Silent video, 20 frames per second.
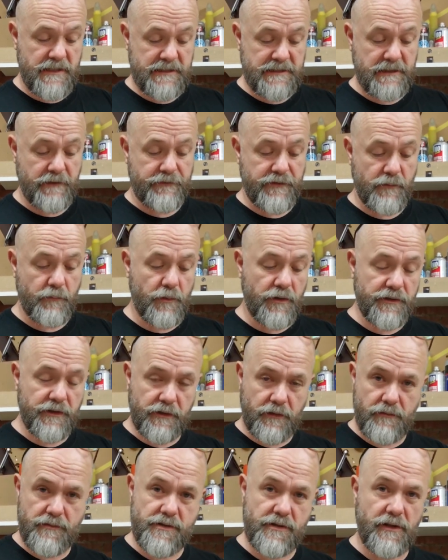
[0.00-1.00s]
a different one
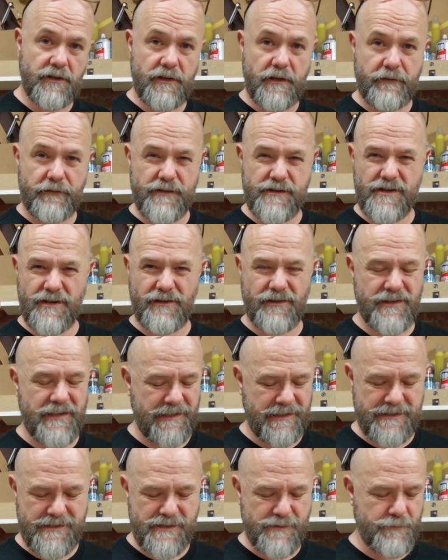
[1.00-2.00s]
that goes on there for certain
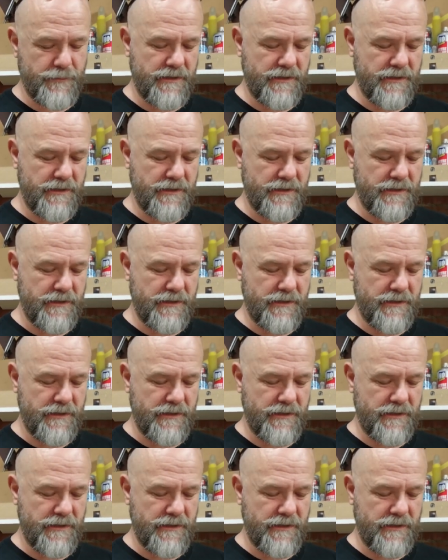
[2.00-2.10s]
thickness,